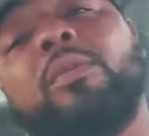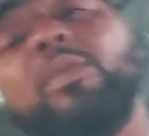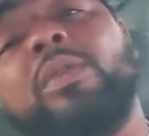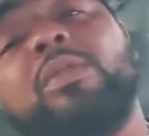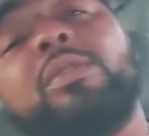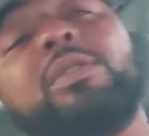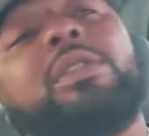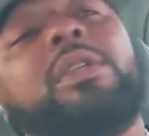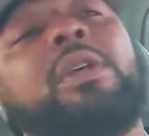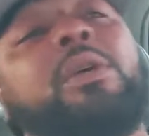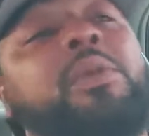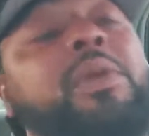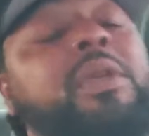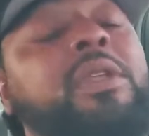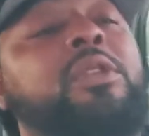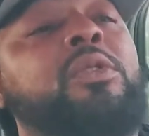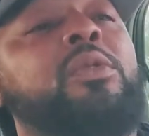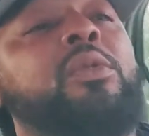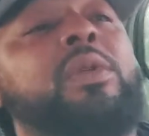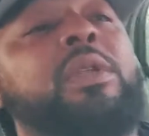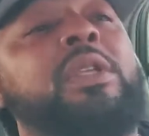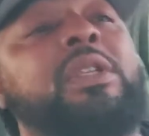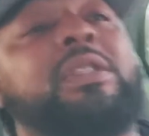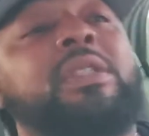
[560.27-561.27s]
We'll see what we can
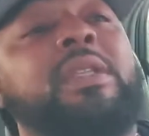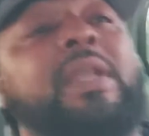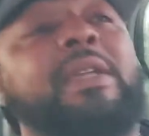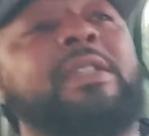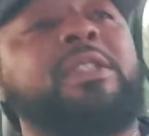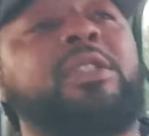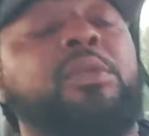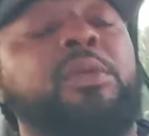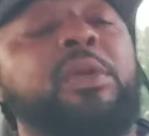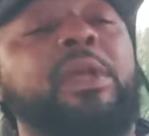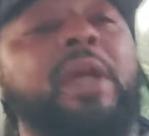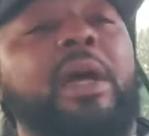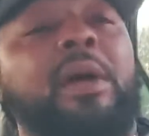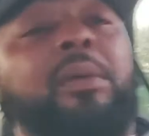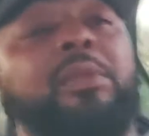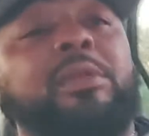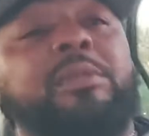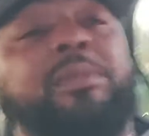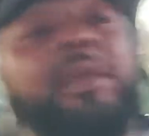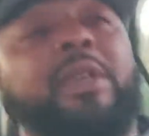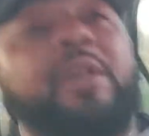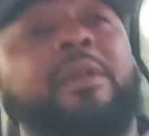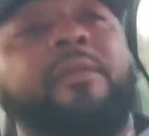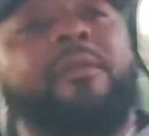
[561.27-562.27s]
do in these next 3
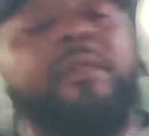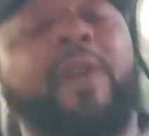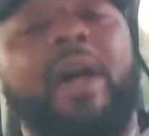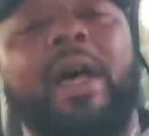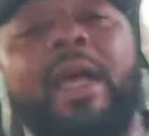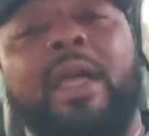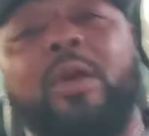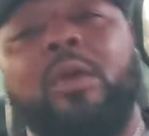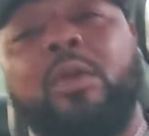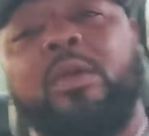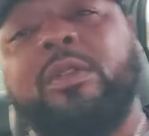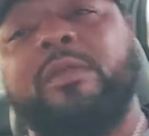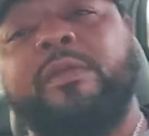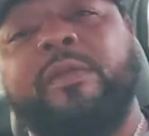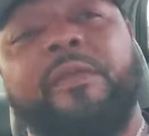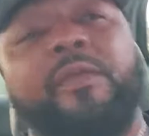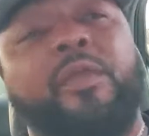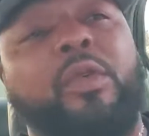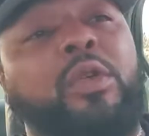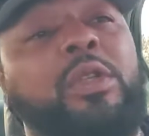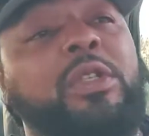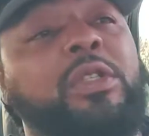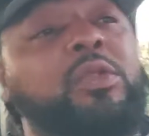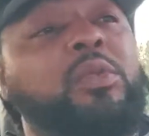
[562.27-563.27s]
hours, man. 5 orders for
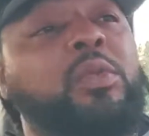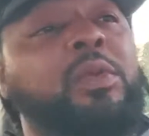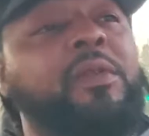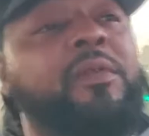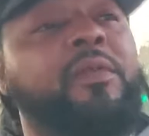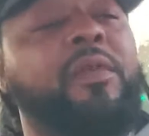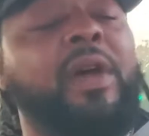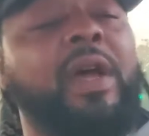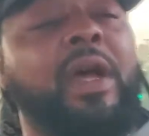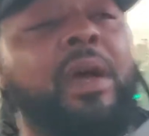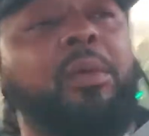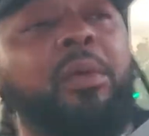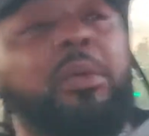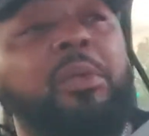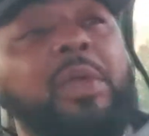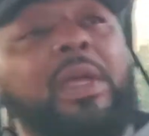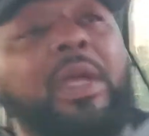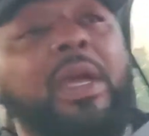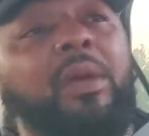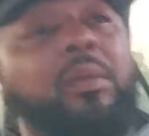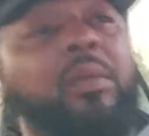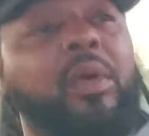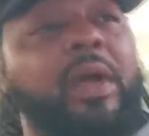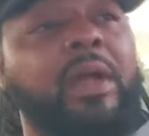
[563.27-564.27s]
$40.25, what
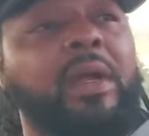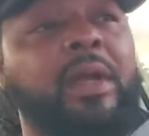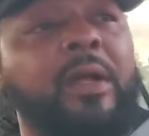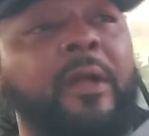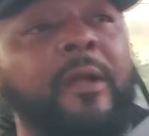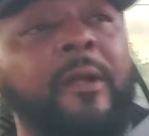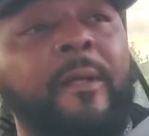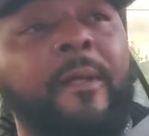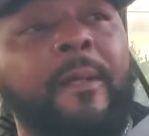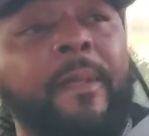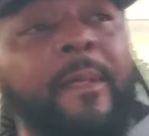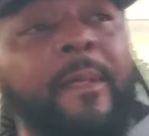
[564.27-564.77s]
we at right now.